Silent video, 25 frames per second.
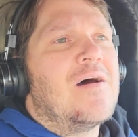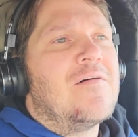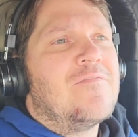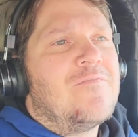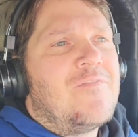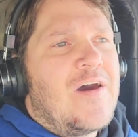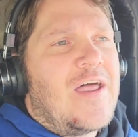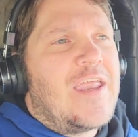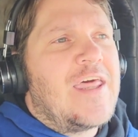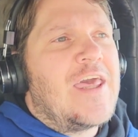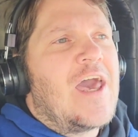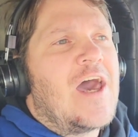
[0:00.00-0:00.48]
my
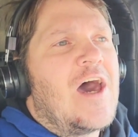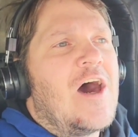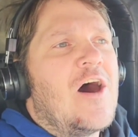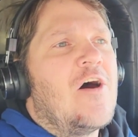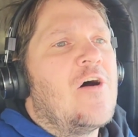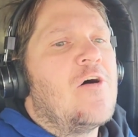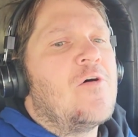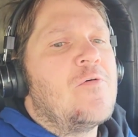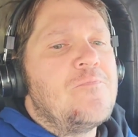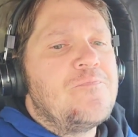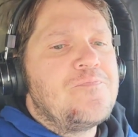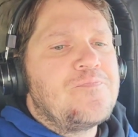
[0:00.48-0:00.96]

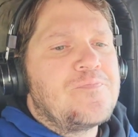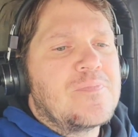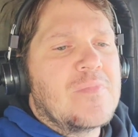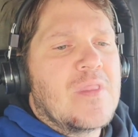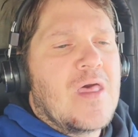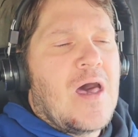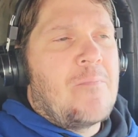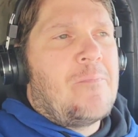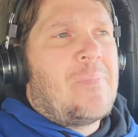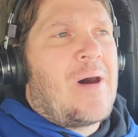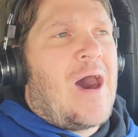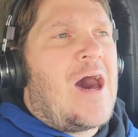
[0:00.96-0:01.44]
video
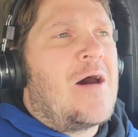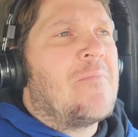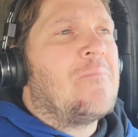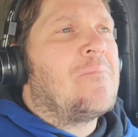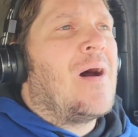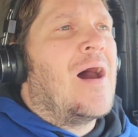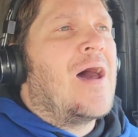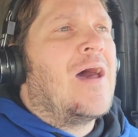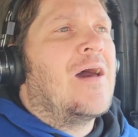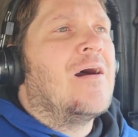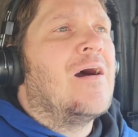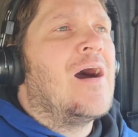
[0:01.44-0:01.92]
about
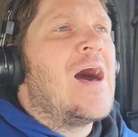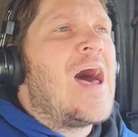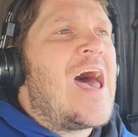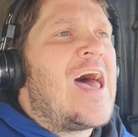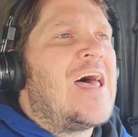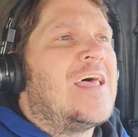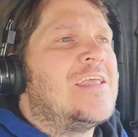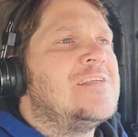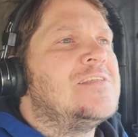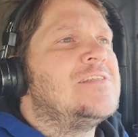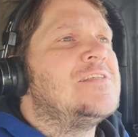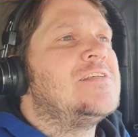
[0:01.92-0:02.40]
my
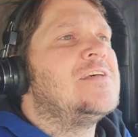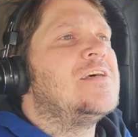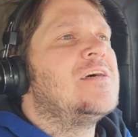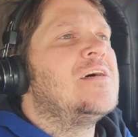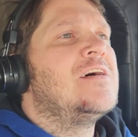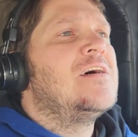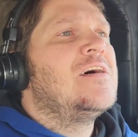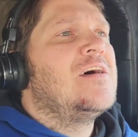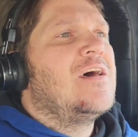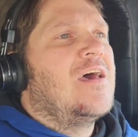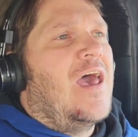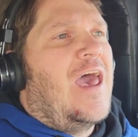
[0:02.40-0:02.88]
lens
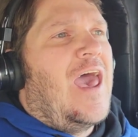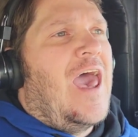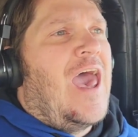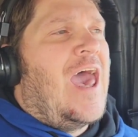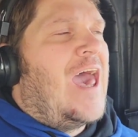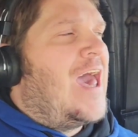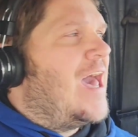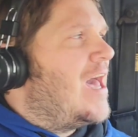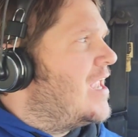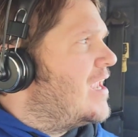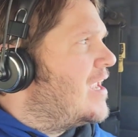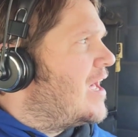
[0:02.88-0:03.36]

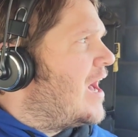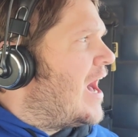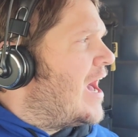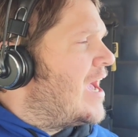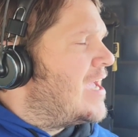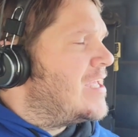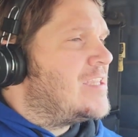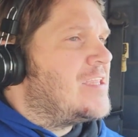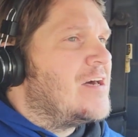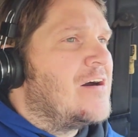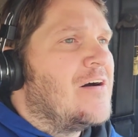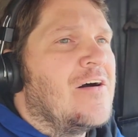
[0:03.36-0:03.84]
and
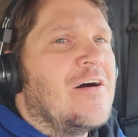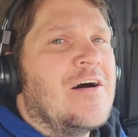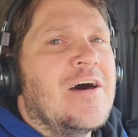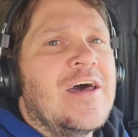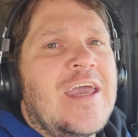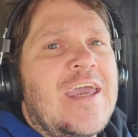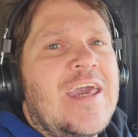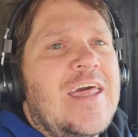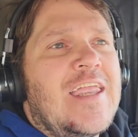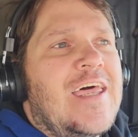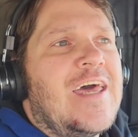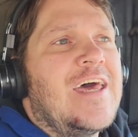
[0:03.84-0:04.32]
I
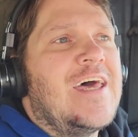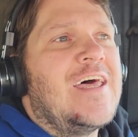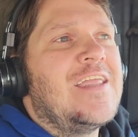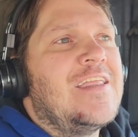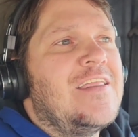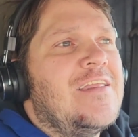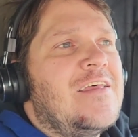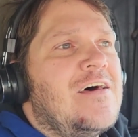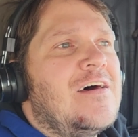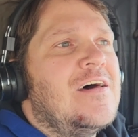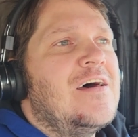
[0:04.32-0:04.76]
deleted